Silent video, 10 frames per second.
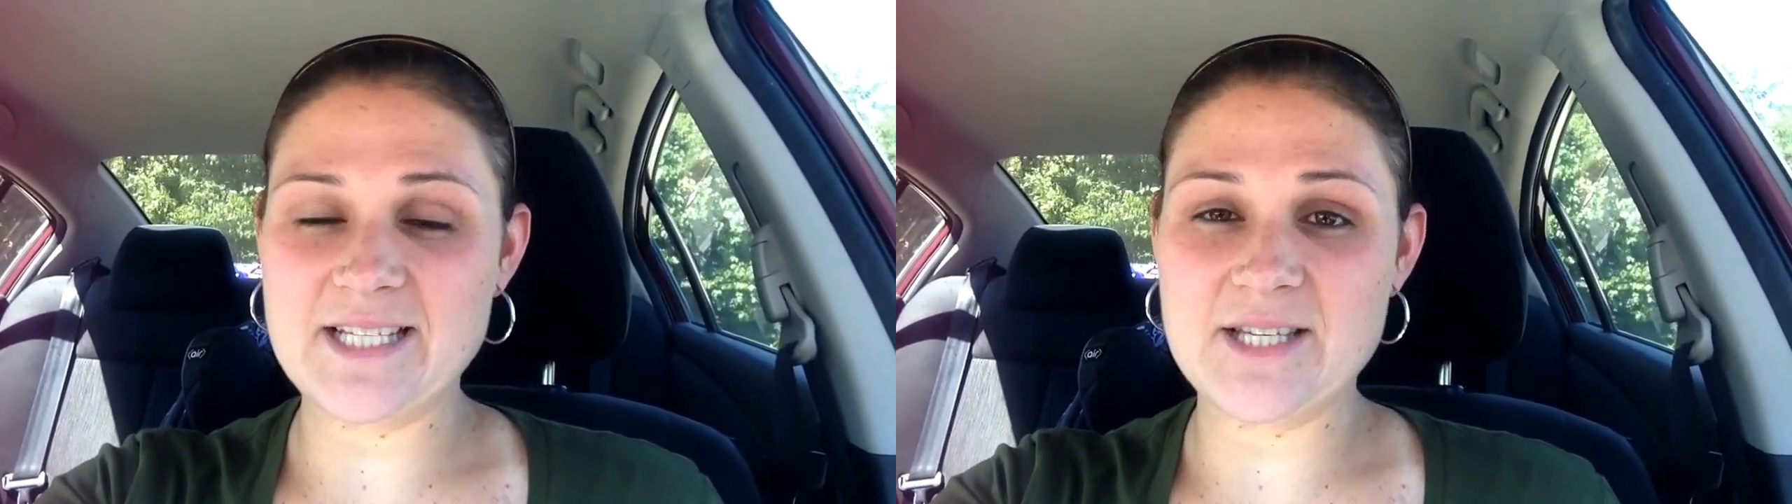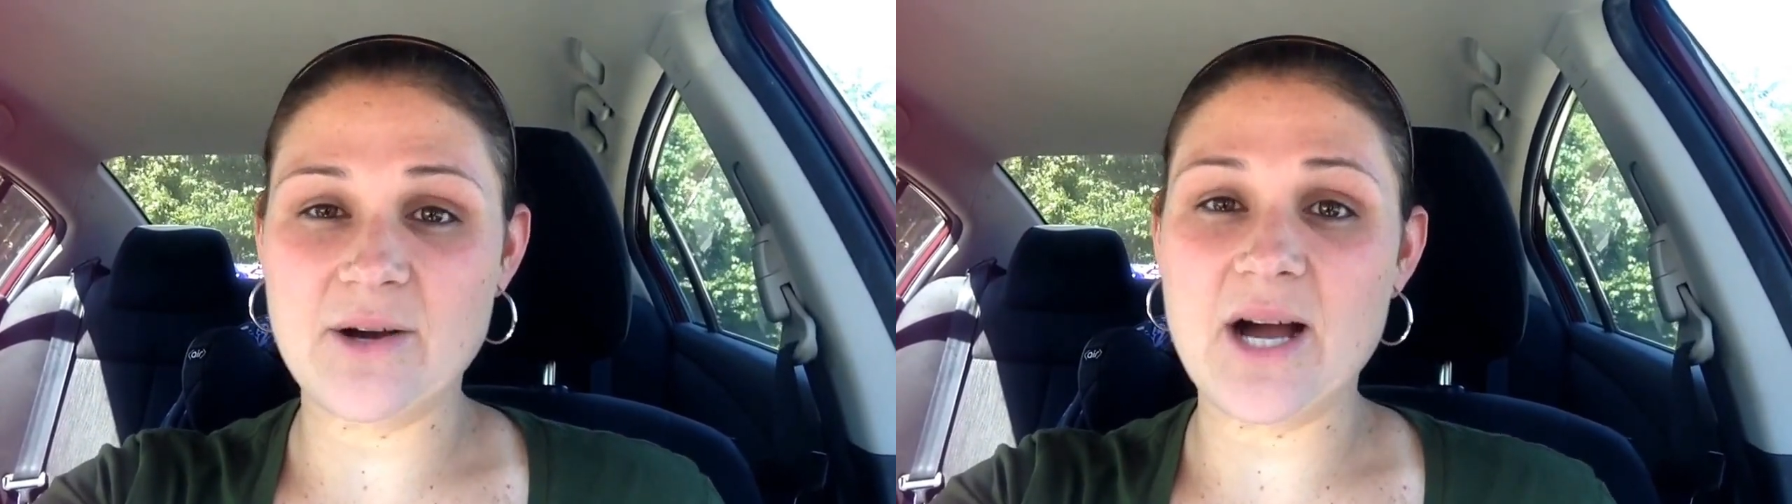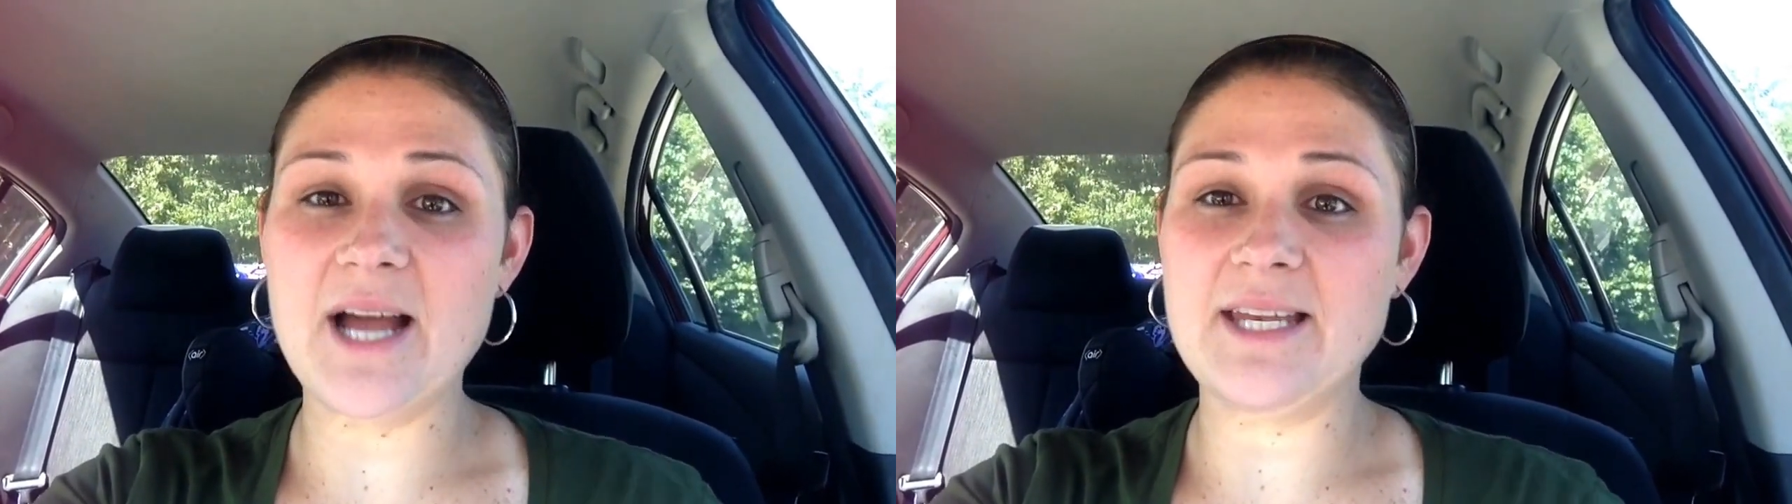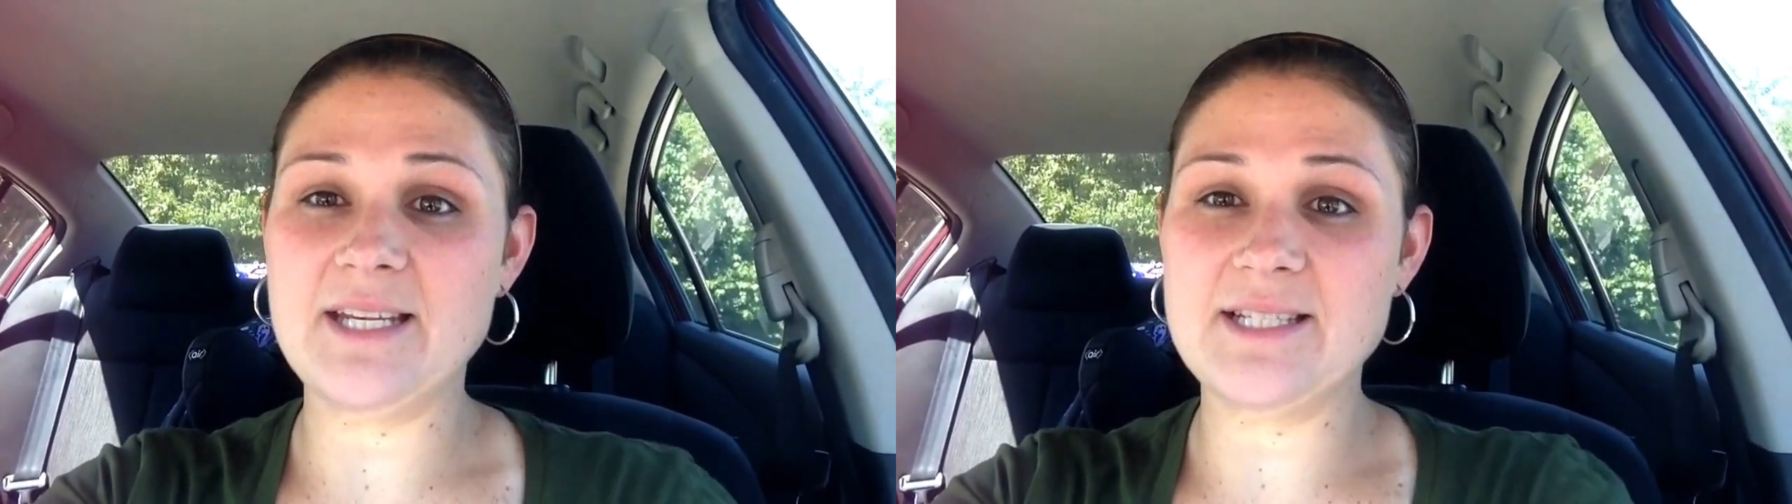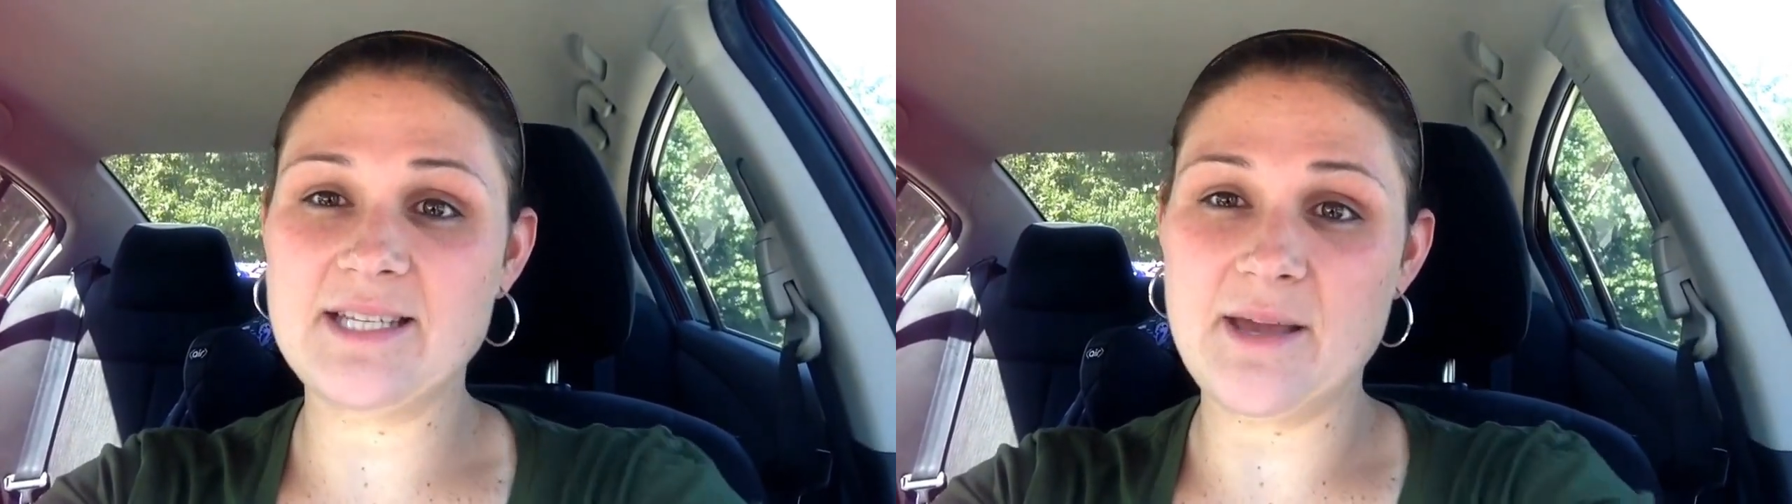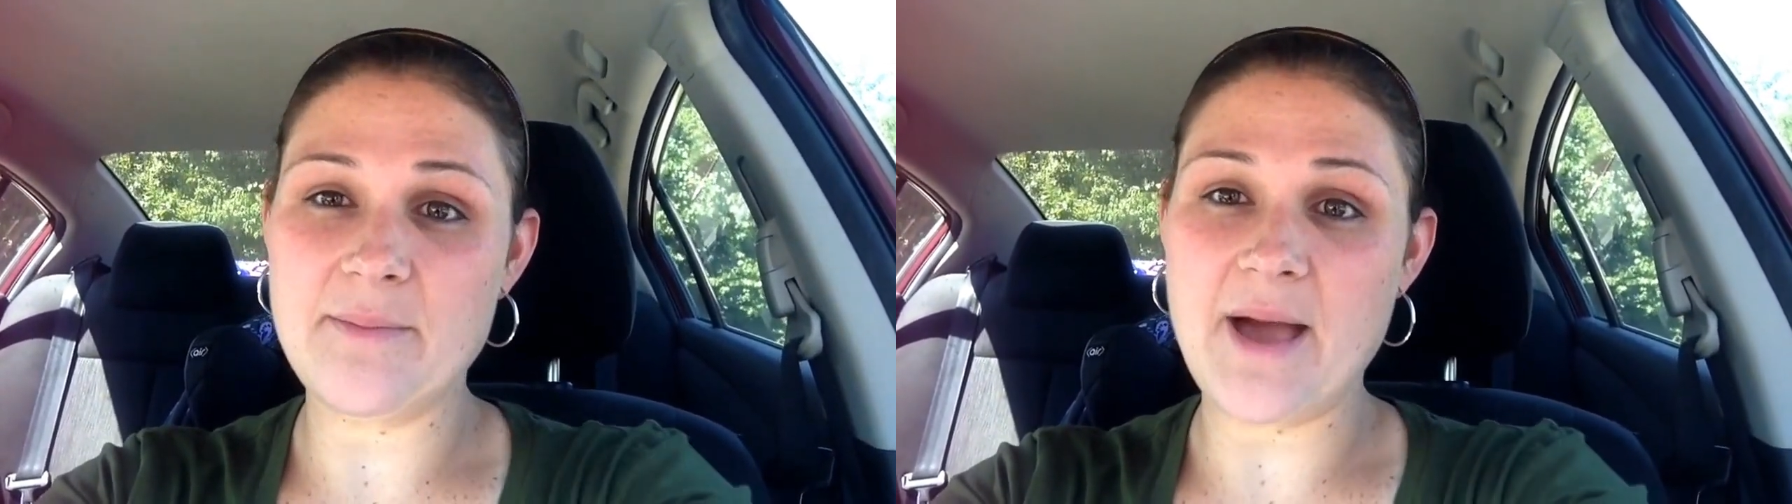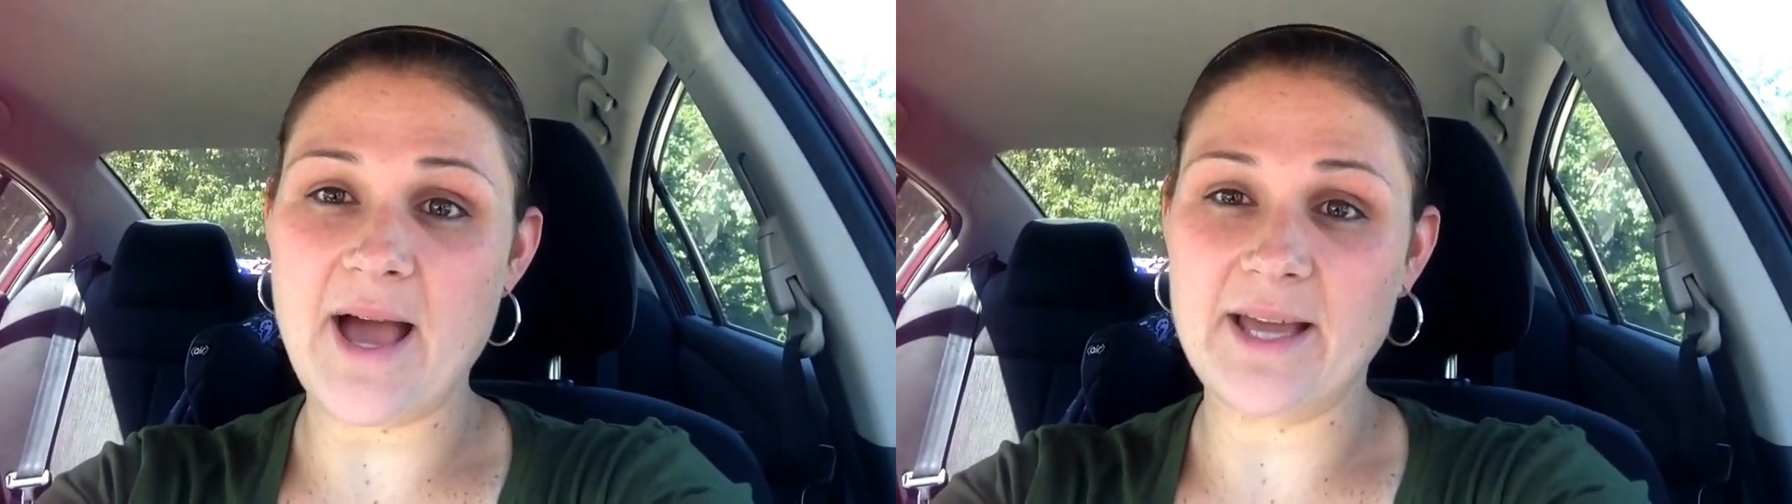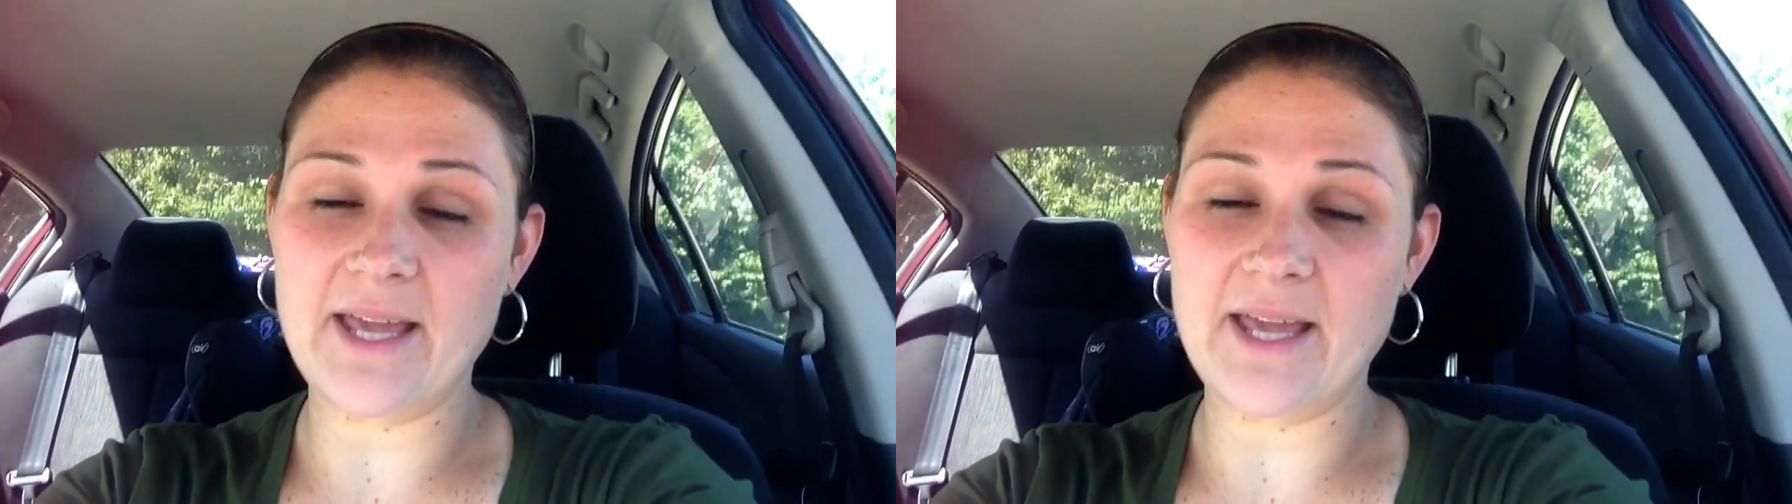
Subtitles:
so I needed to get back.